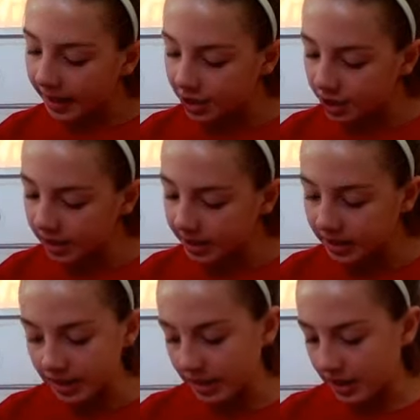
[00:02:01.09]

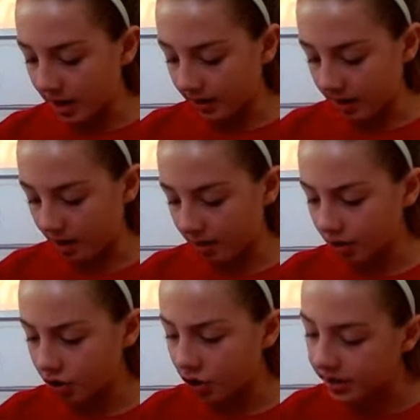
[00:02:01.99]
Angelina did not care.
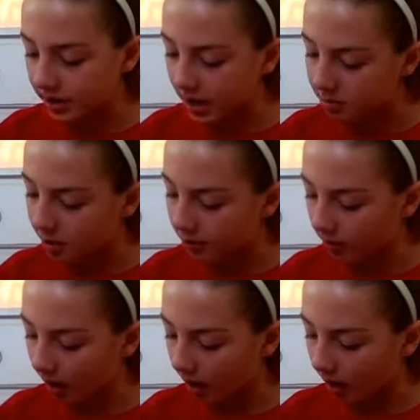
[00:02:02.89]
She skipped over
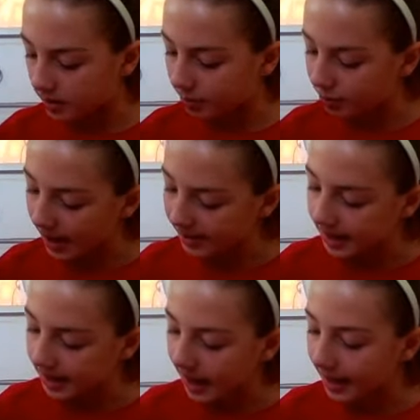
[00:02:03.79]
rocks and
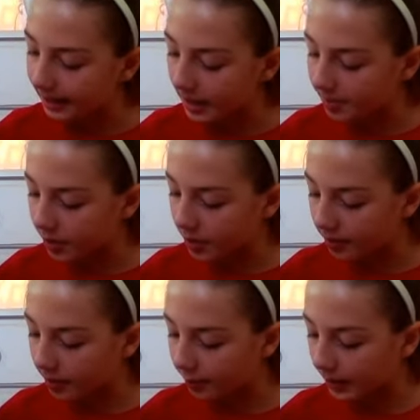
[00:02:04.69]
practiced high leaps over the